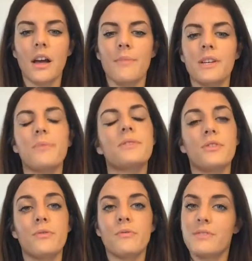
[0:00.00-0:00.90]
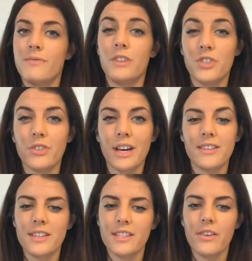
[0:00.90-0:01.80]
to help students
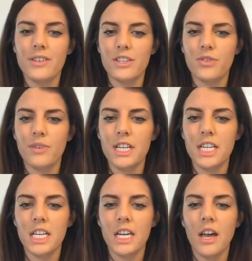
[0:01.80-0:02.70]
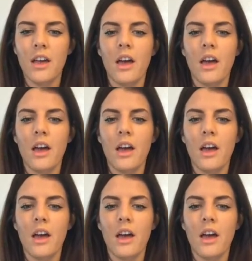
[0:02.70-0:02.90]
visualize the cell as 3D